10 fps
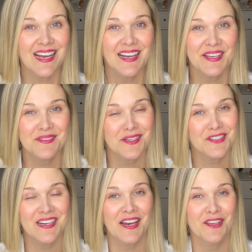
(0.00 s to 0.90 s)
I am Doctor
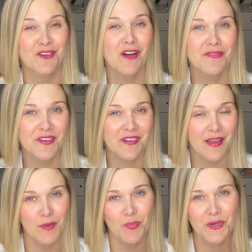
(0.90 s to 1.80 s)
Natalie Crawford.
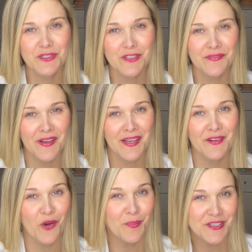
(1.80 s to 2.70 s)
I'm a board certified
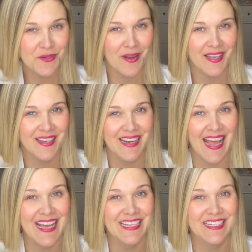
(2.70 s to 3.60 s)
O B G Y N
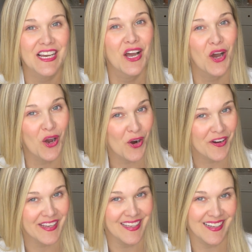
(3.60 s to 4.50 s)
and R
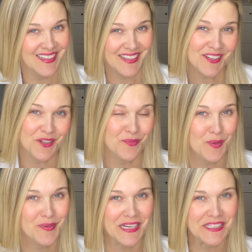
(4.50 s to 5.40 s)
E I, or
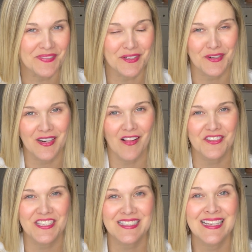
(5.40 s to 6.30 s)
reproductive
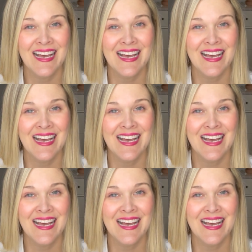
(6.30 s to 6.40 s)
endocrinologist.